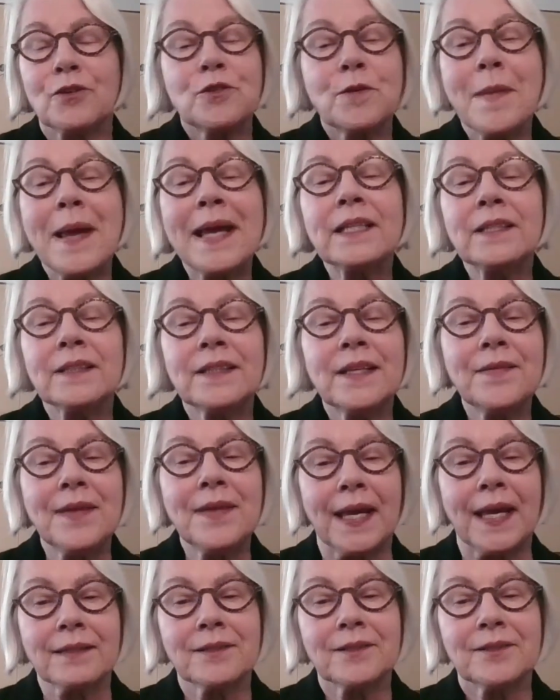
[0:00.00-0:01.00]
make a
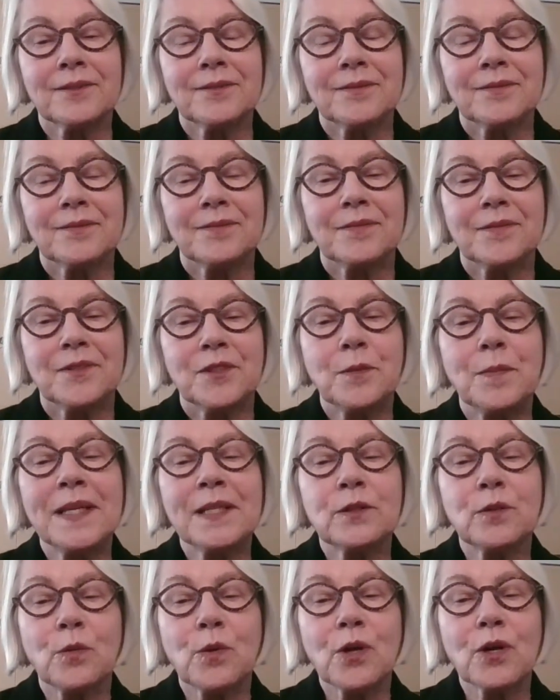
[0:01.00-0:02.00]
living, to be
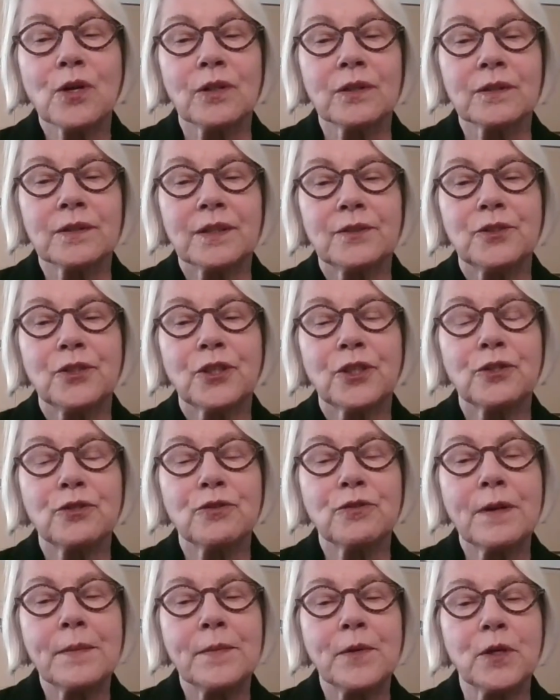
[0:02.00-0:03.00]
in the world, to
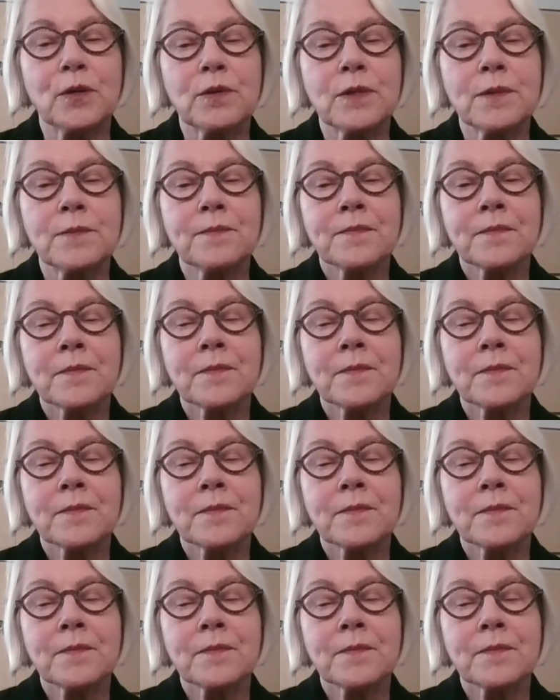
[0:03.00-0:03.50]
contribute.